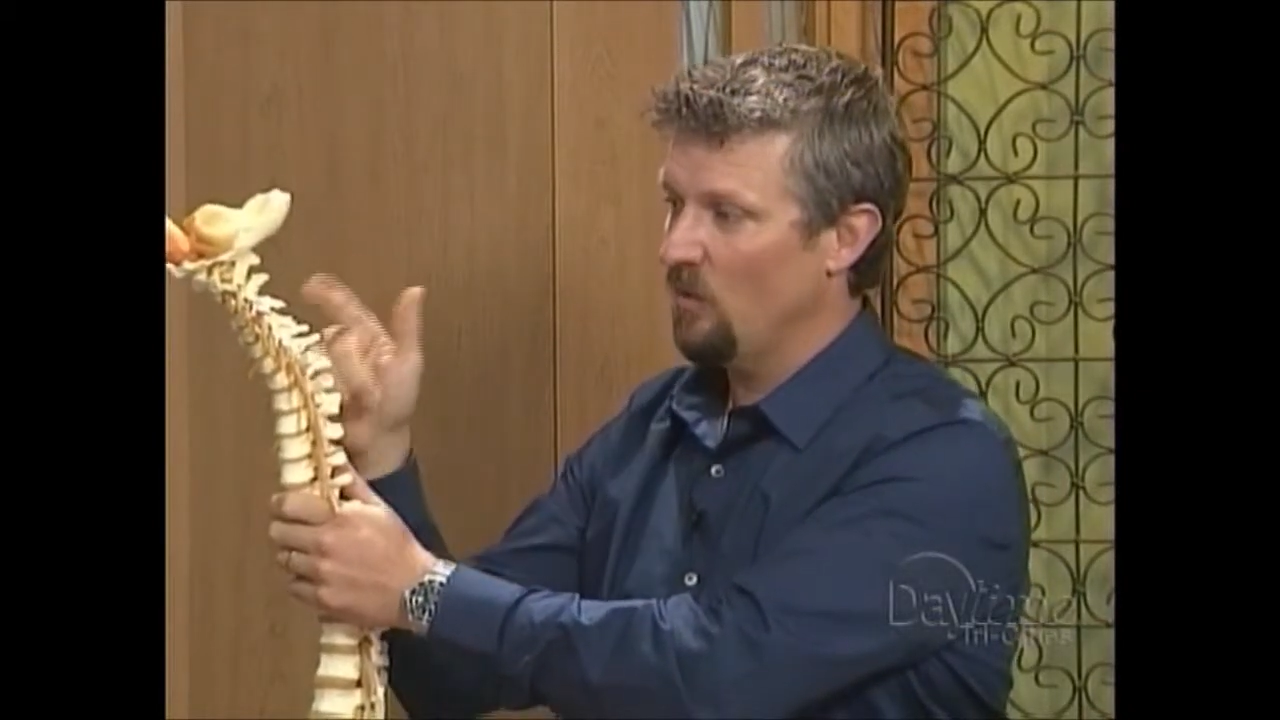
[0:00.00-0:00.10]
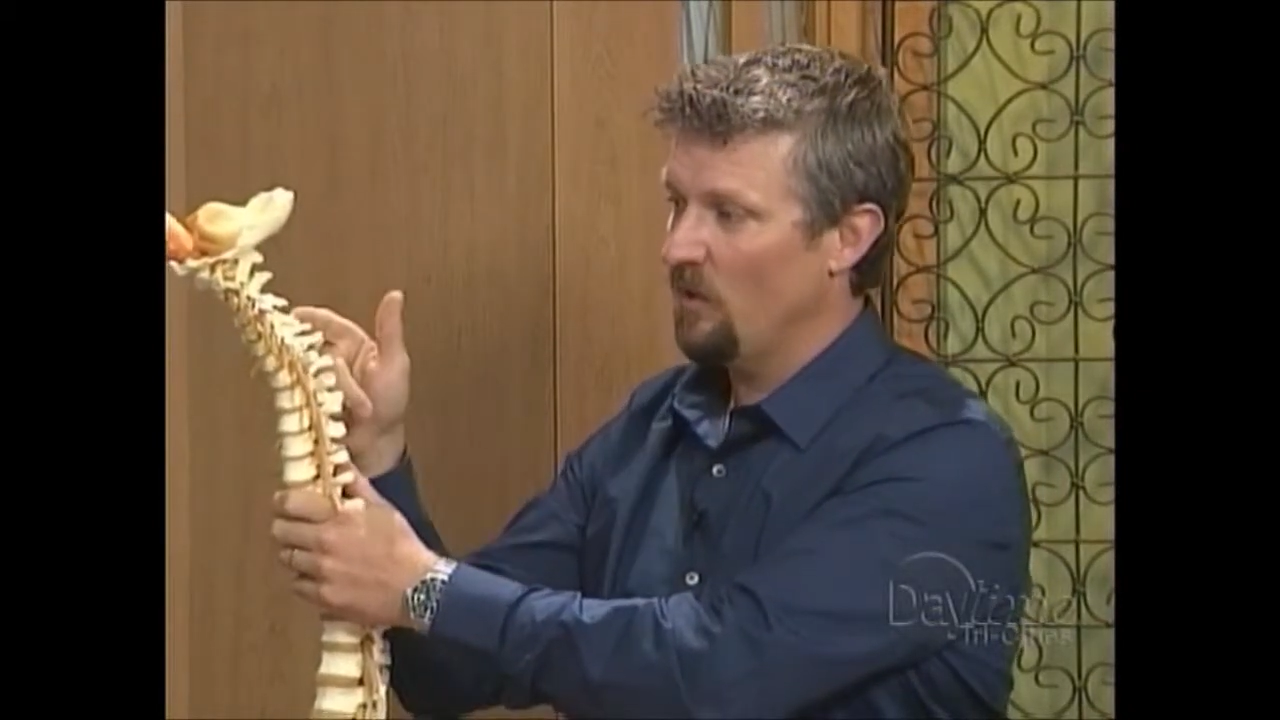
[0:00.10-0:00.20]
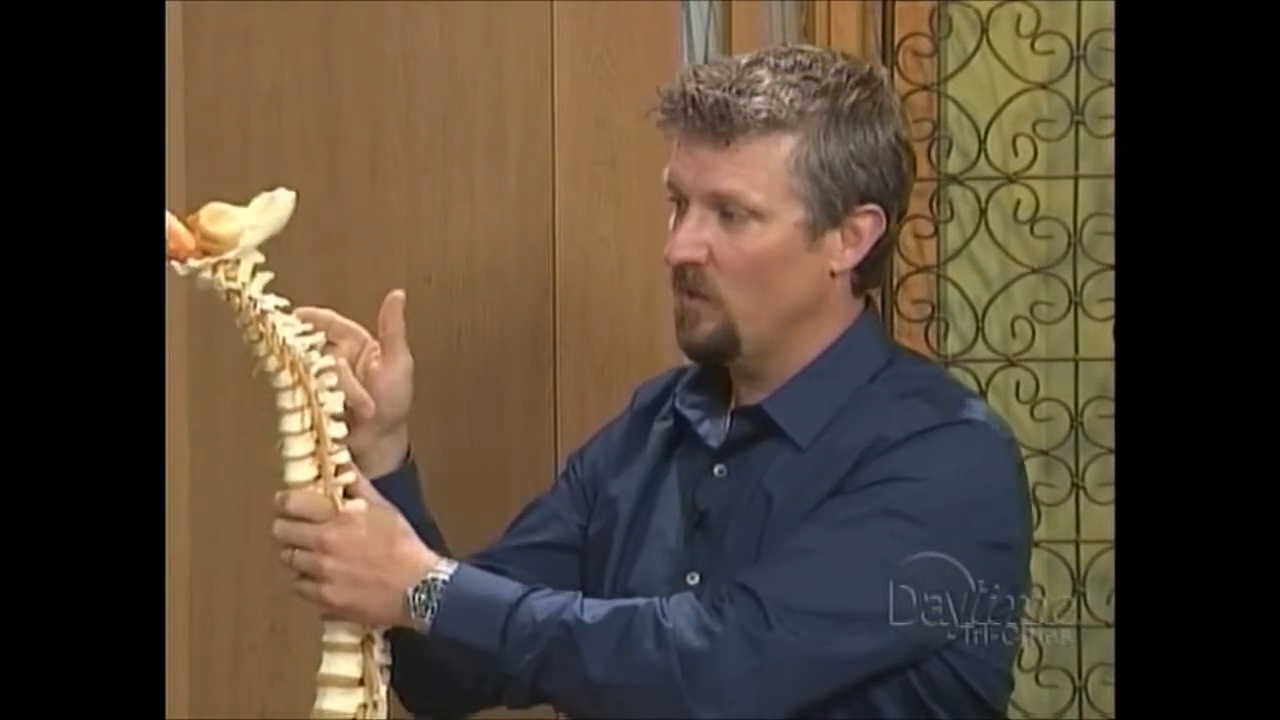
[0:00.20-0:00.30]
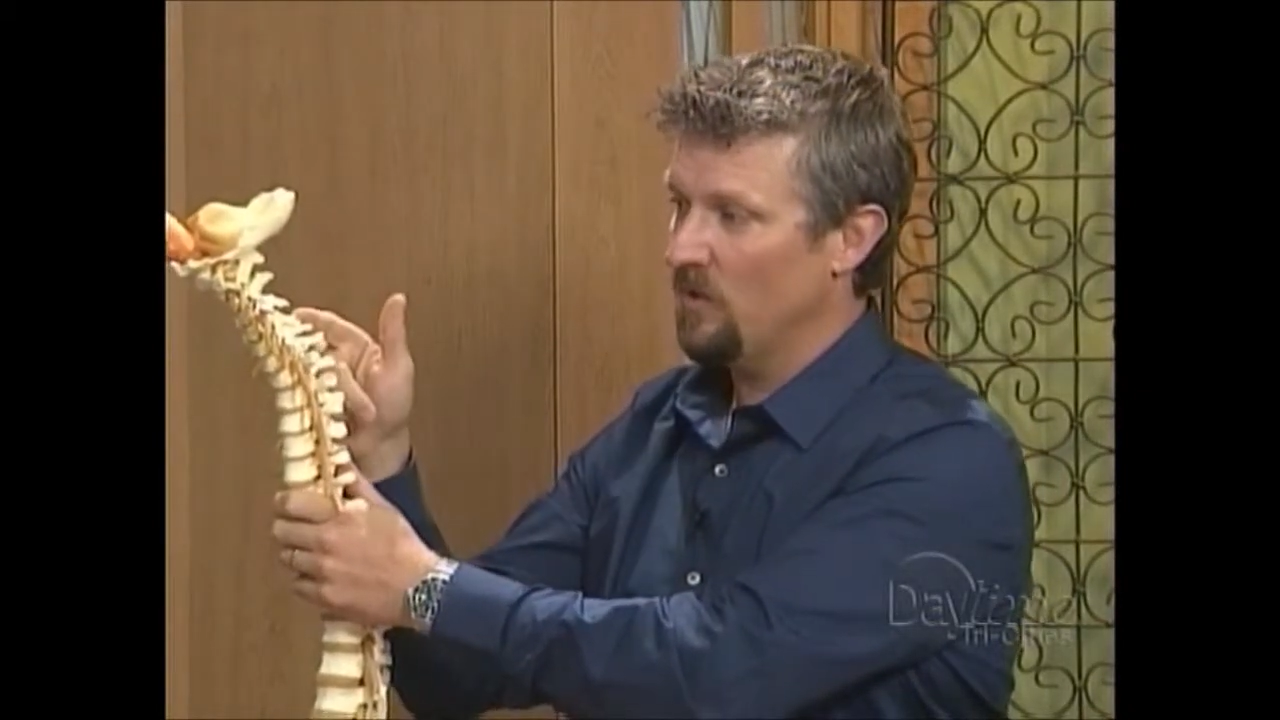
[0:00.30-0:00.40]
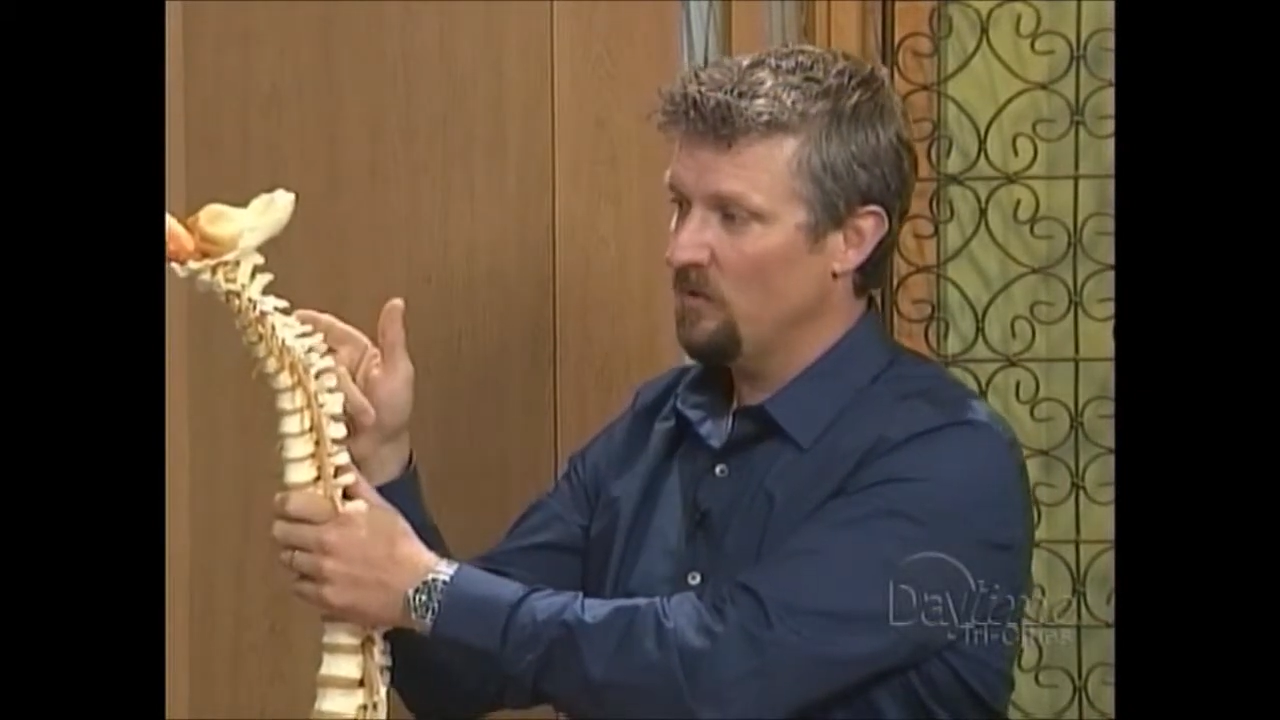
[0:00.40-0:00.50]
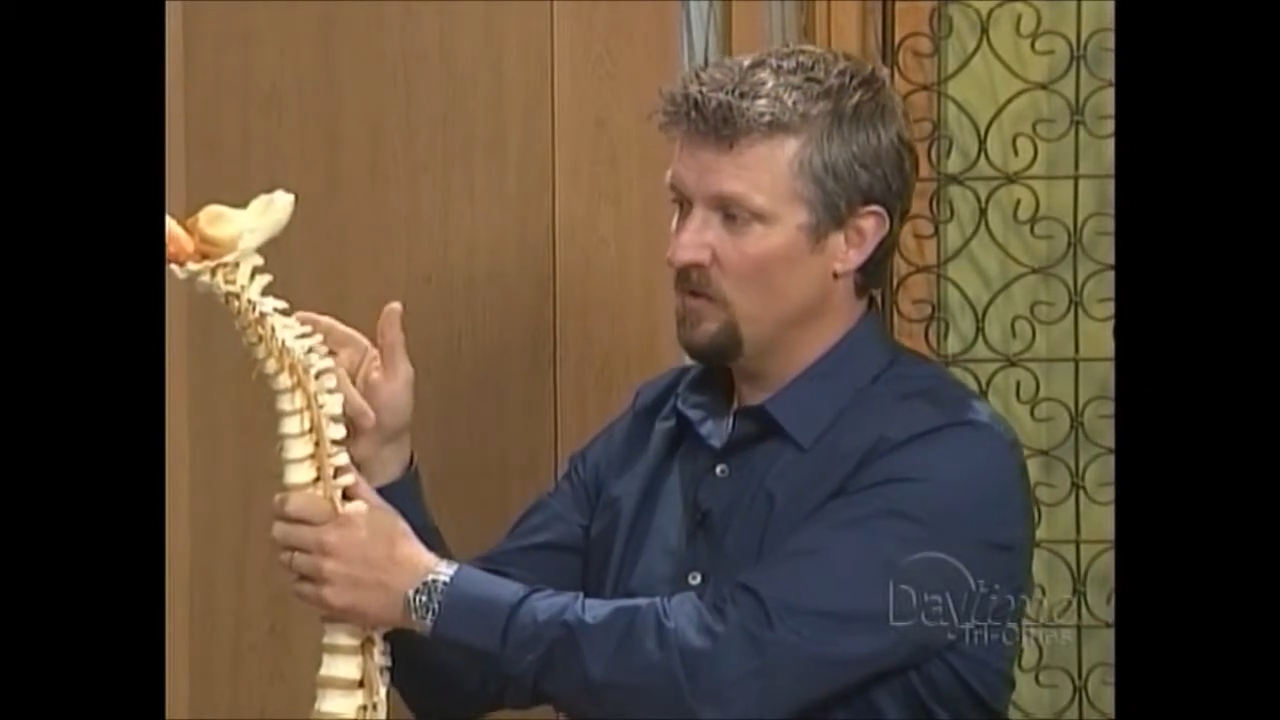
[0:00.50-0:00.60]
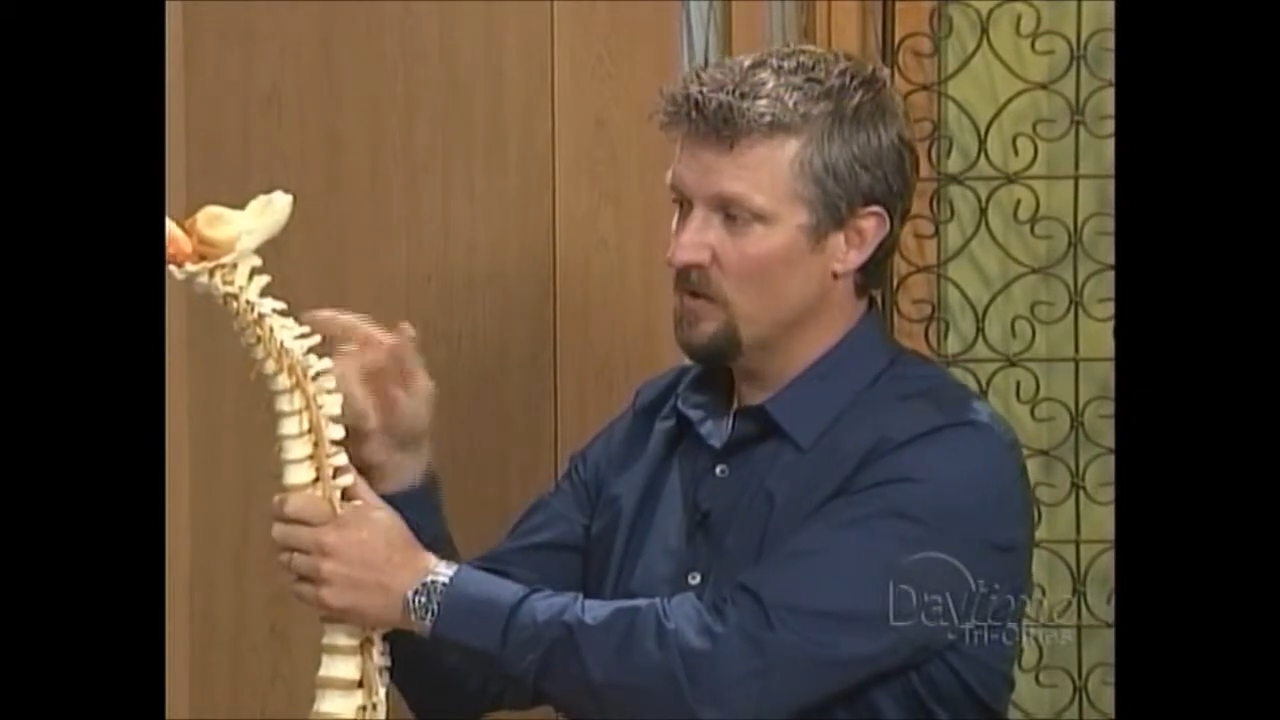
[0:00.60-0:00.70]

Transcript: way we do